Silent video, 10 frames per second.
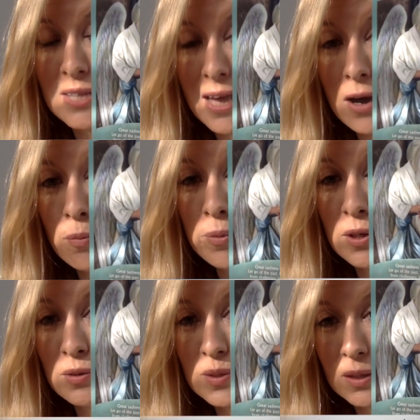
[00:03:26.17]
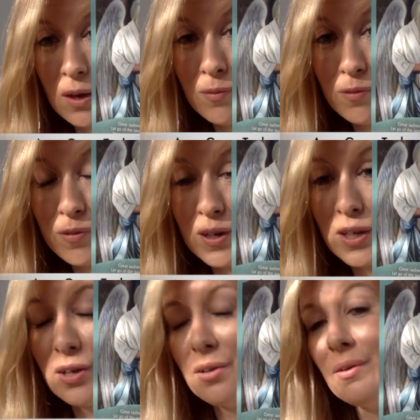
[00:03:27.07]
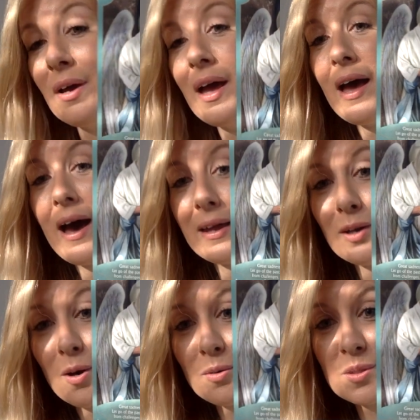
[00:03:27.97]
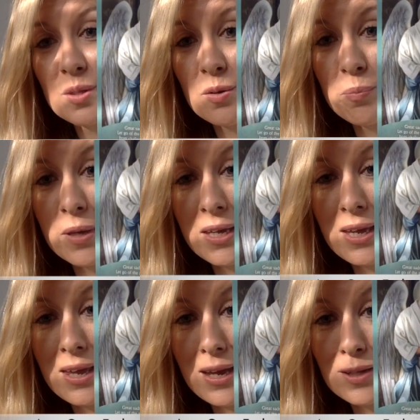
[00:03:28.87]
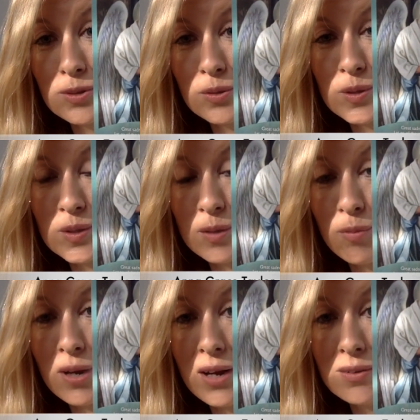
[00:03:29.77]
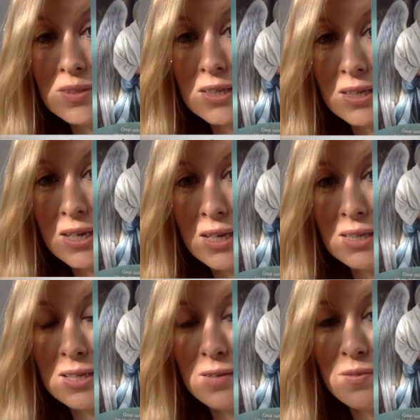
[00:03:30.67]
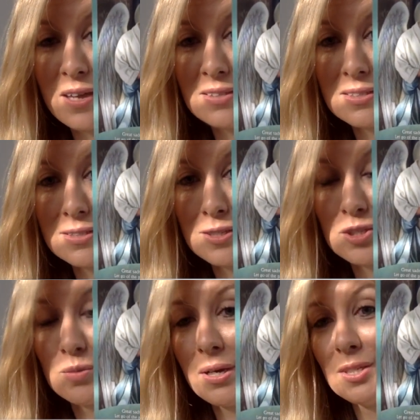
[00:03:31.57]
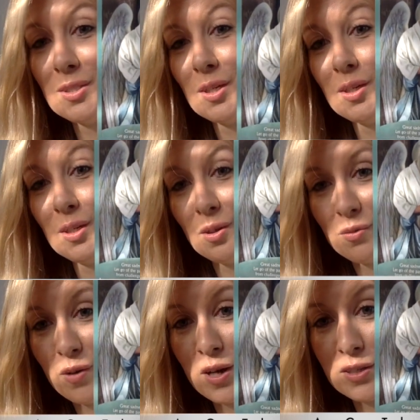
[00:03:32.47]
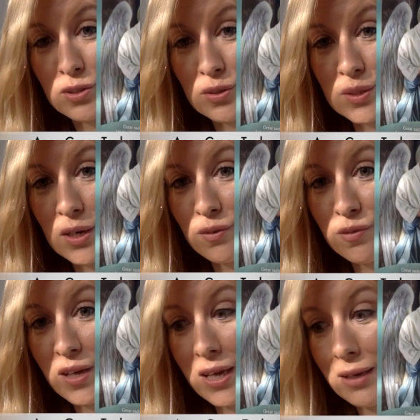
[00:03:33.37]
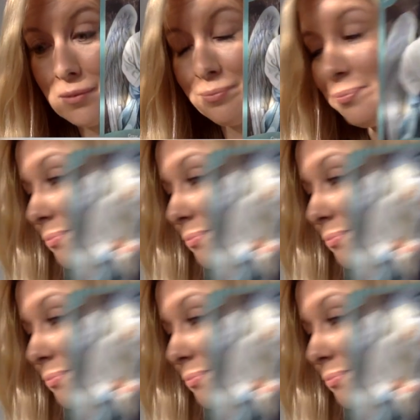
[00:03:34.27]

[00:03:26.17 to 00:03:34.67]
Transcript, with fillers: to help you, to comfort you, and also be an angel to someone else in need if that's the situation you find yourself in.